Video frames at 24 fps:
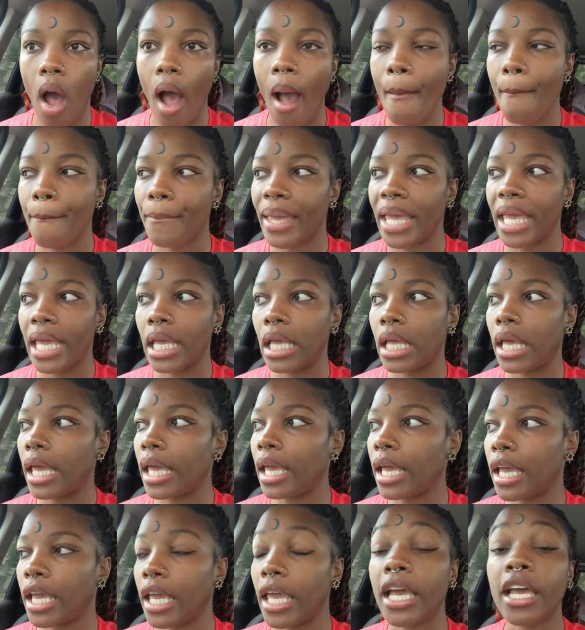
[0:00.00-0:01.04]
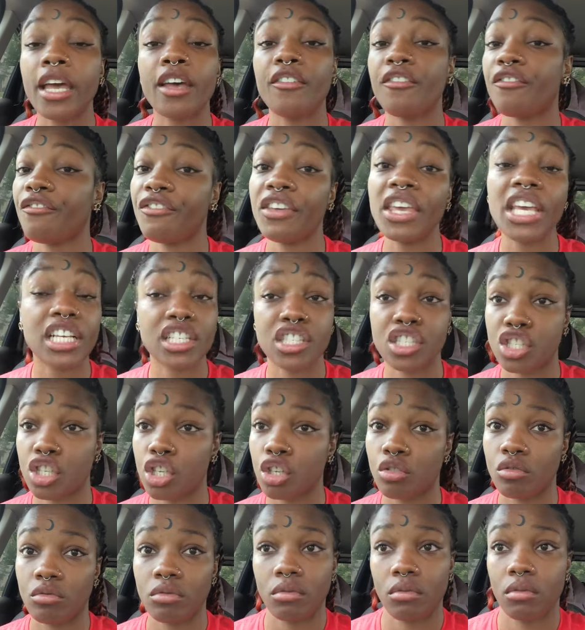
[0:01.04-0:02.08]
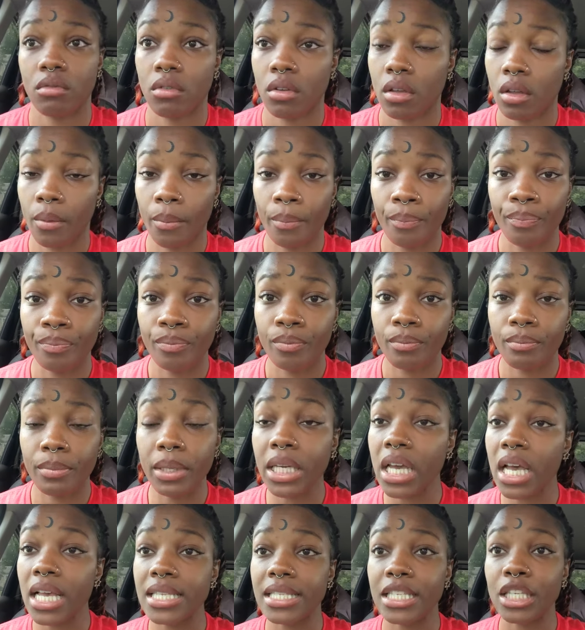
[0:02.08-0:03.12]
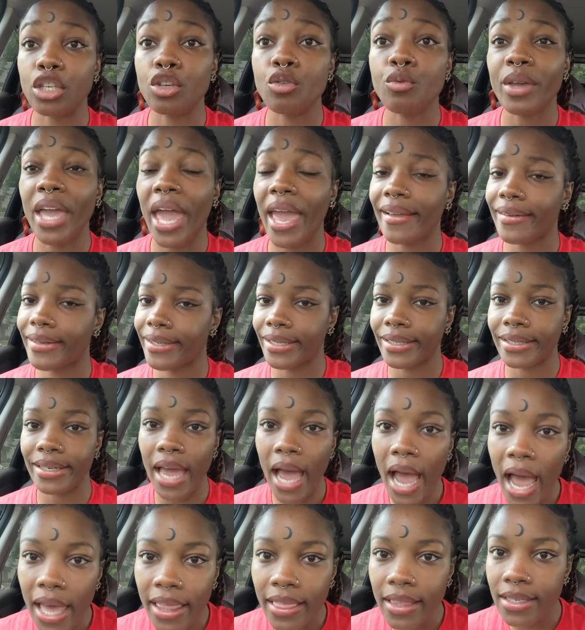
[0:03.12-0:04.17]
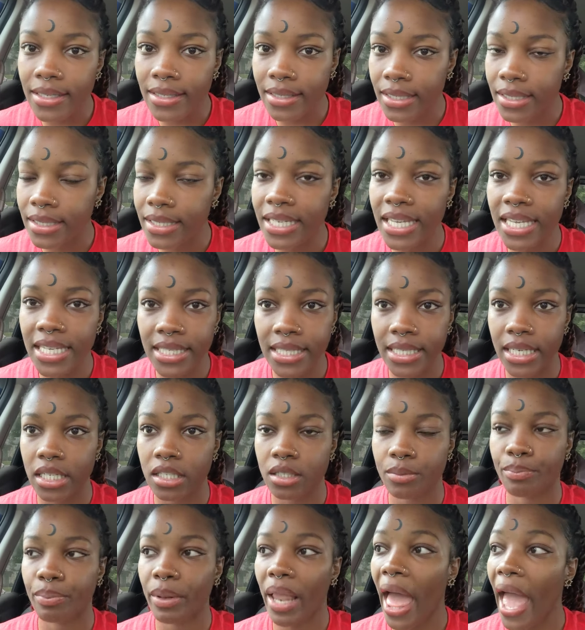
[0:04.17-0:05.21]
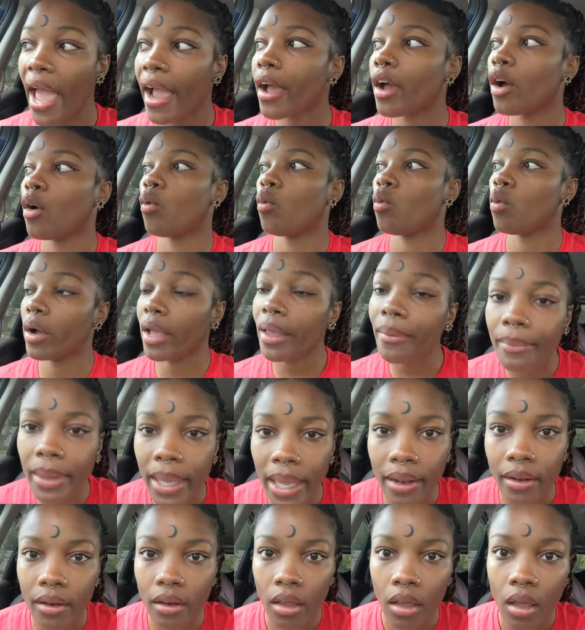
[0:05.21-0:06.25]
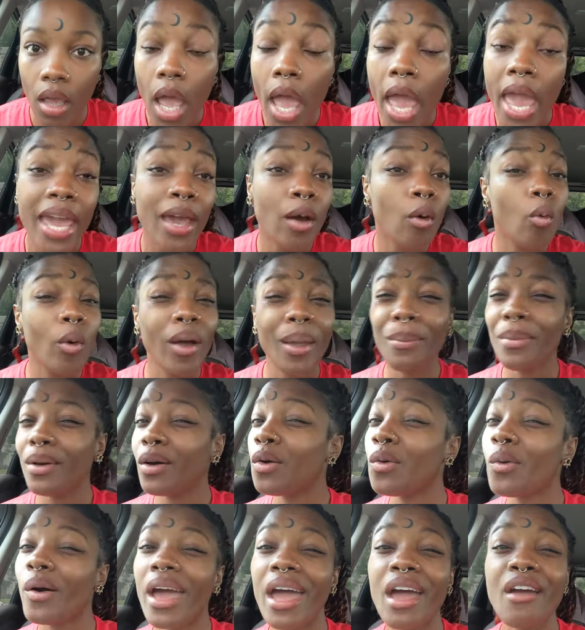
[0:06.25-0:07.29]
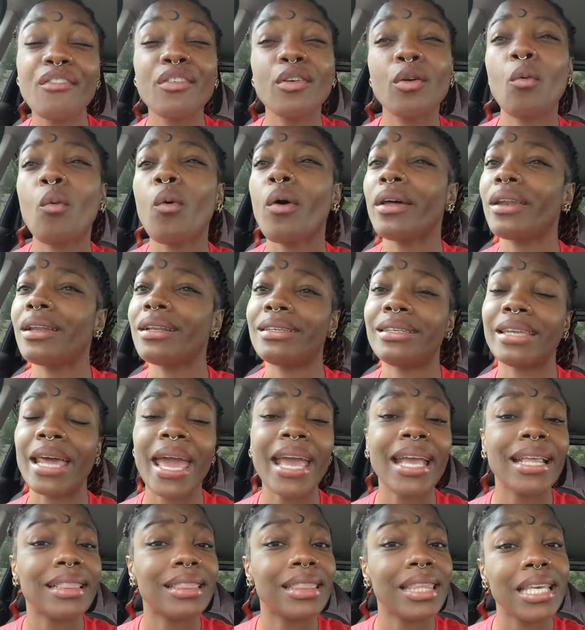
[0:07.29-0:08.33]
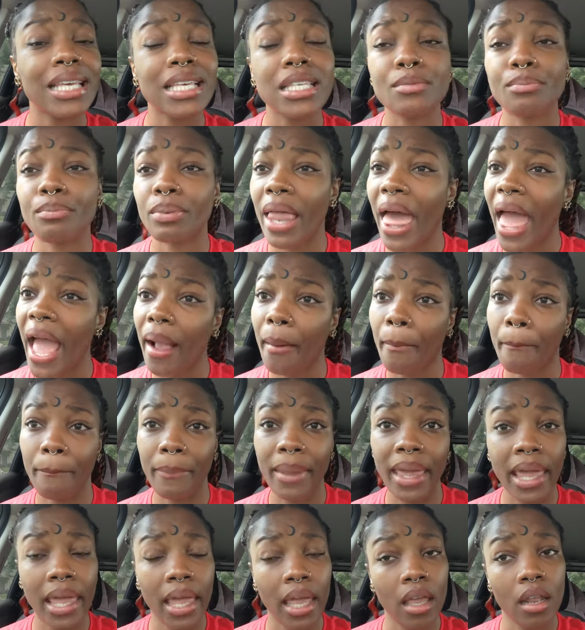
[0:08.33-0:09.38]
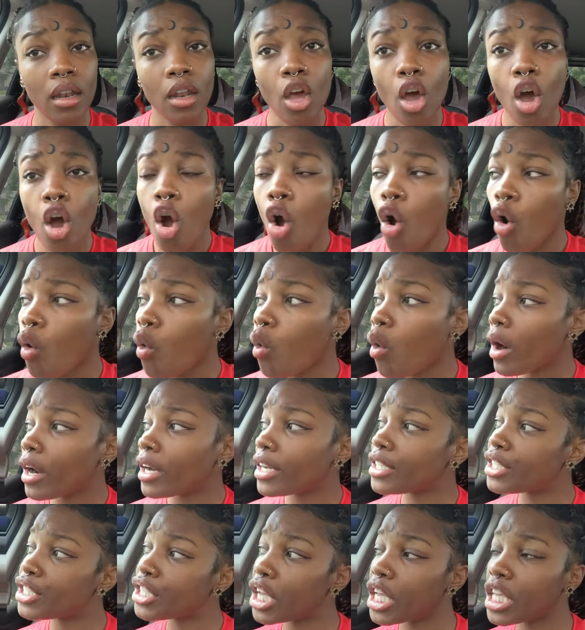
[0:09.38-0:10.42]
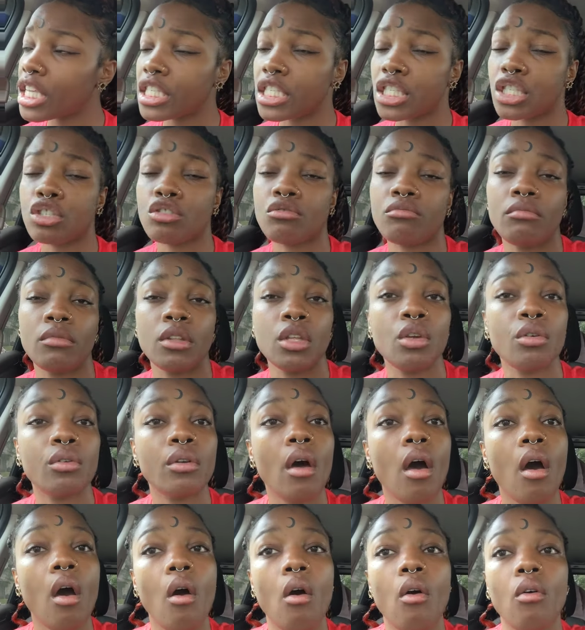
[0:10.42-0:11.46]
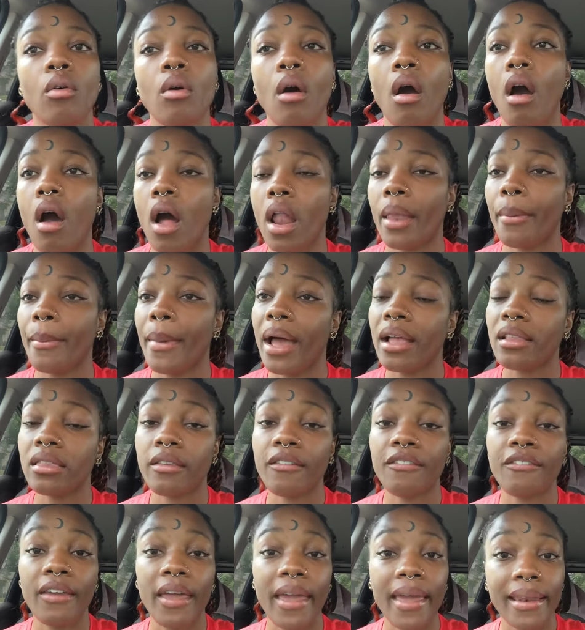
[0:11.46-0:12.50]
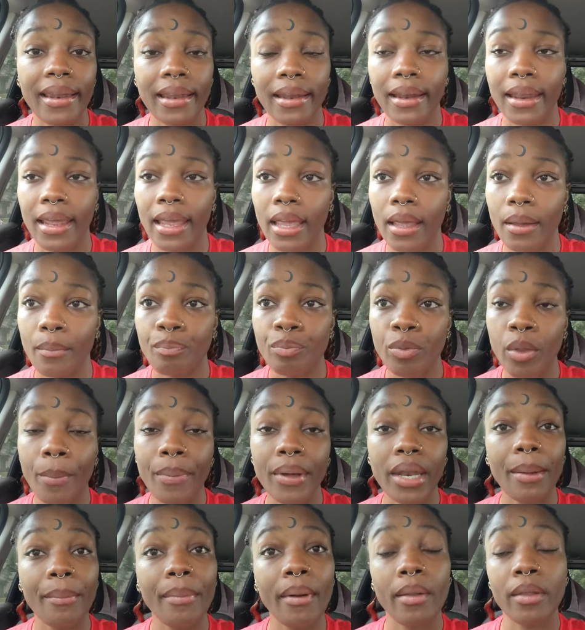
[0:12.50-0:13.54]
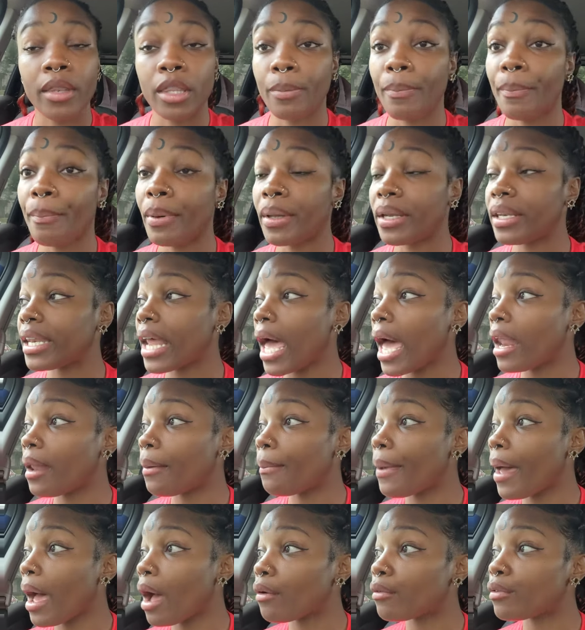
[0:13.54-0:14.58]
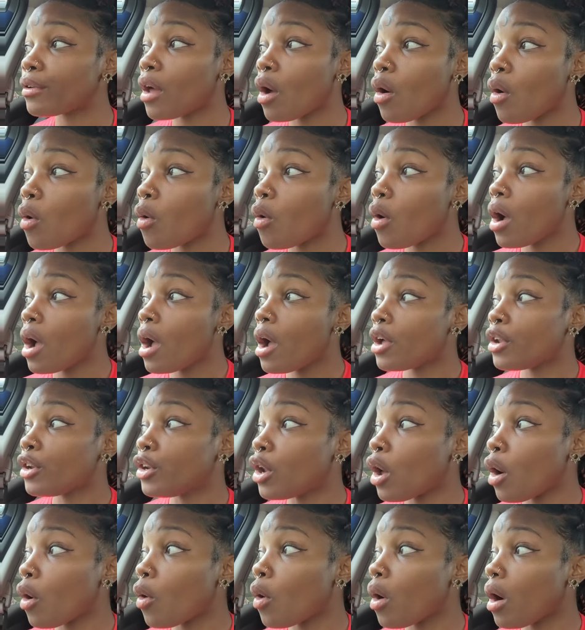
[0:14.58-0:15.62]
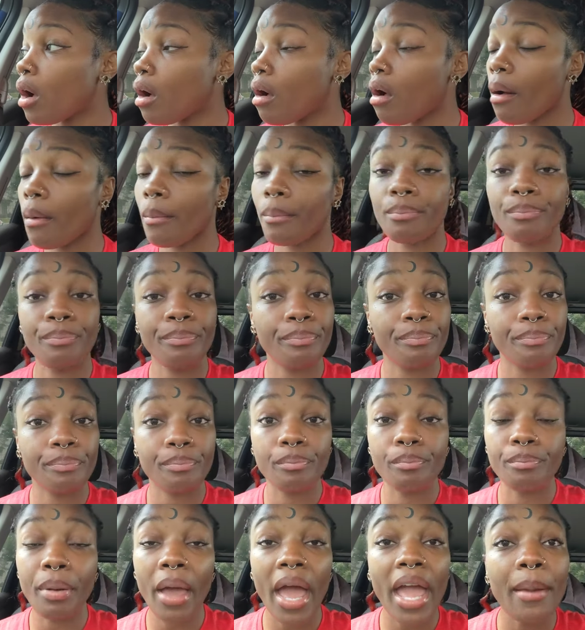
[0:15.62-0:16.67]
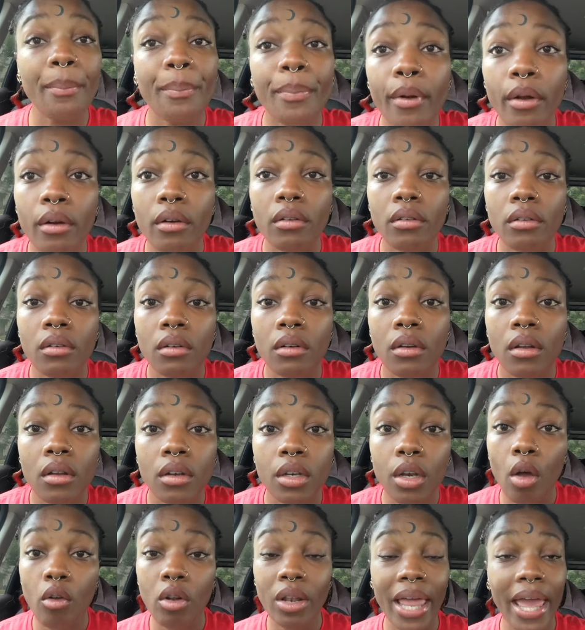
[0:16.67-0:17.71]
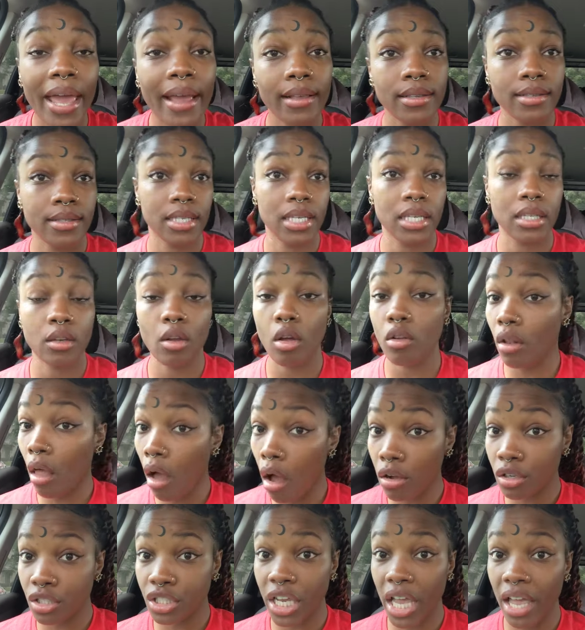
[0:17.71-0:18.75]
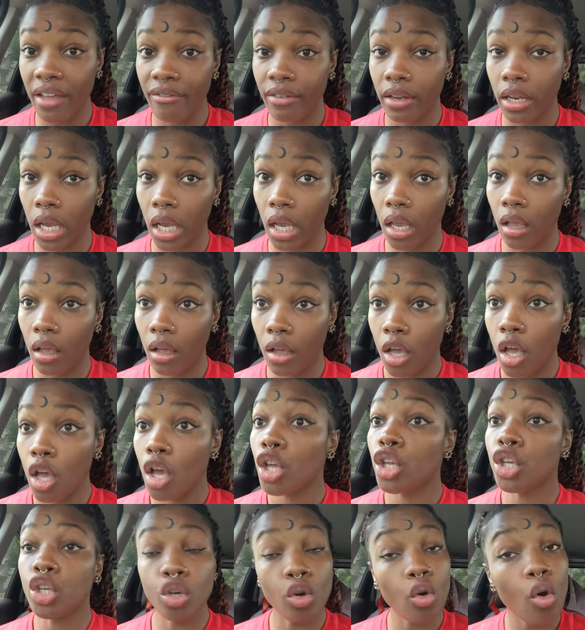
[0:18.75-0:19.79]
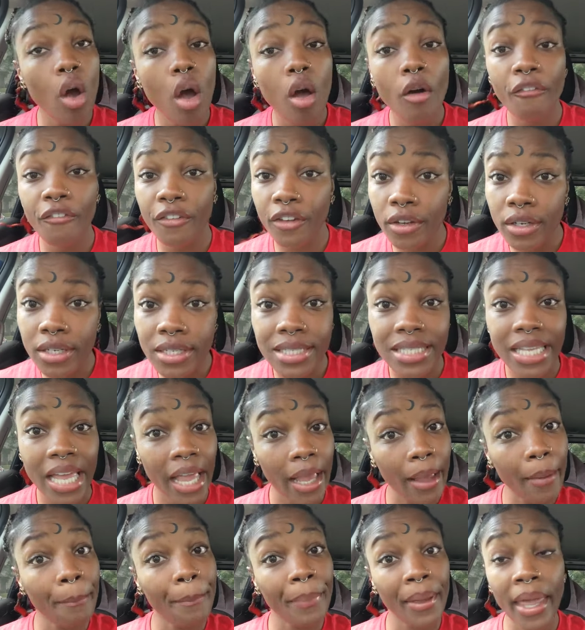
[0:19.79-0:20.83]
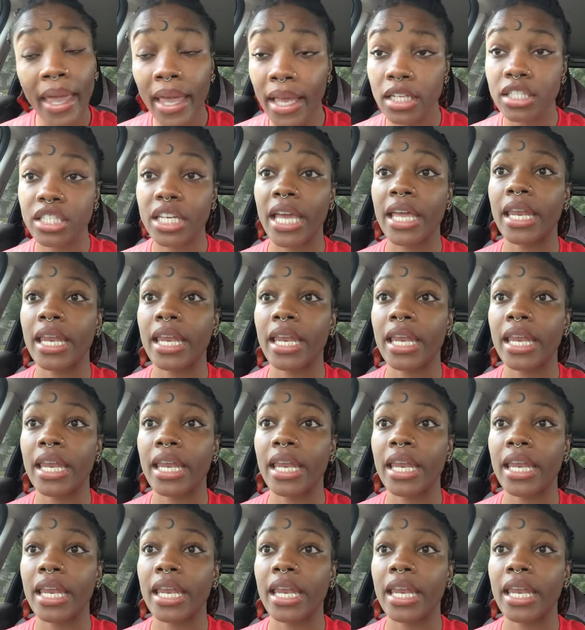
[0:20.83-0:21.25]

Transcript: I mean, it, it convicts you because you can't deny these statistics. Black women and women who ever want to date these black men who are just, you know, all about the vanity, but but not about no no um paper no legacy, no longevity, you're going to feel the same pinch.